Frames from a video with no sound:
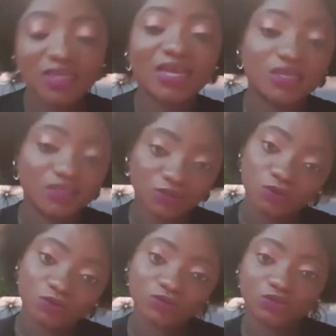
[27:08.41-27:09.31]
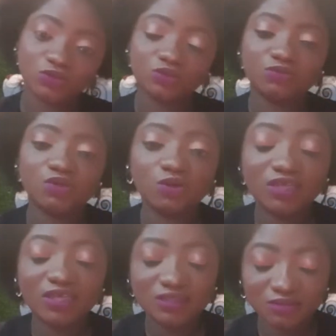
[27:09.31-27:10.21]
clients on
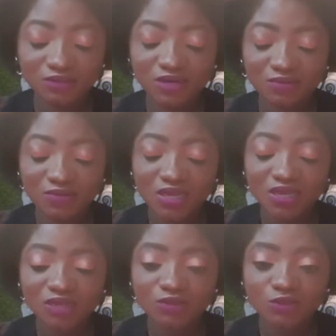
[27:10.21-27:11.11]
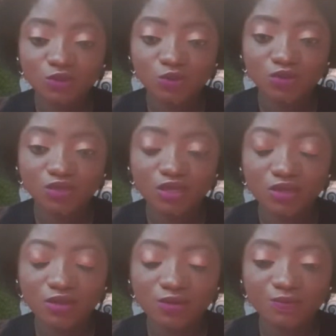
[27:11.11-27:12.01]
Instagram? So
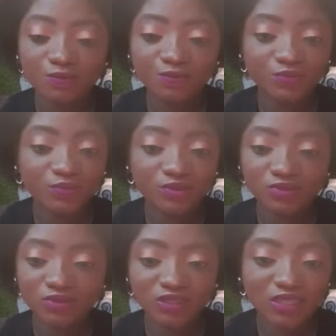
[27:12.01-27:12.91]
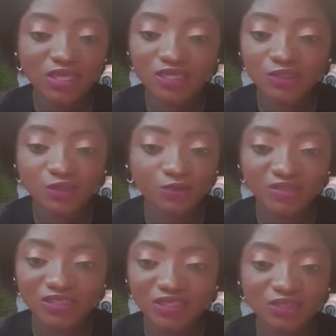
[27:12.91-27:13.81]
selling
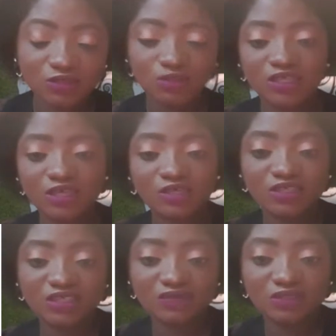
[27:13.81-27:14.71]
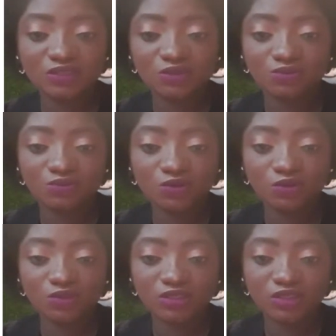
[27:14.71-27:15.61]
your services on
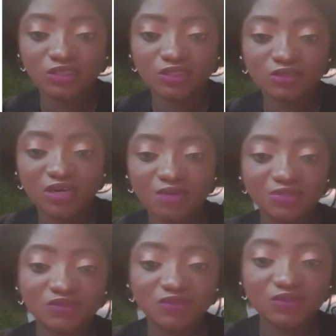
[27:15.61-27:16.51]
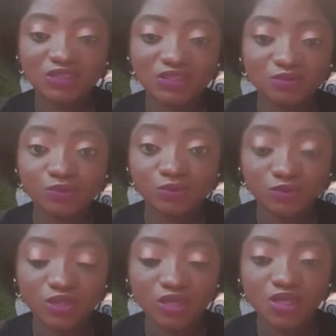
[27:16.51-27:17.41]
Instagram is very
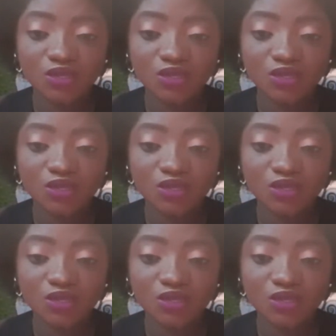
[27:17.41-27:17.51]
simple.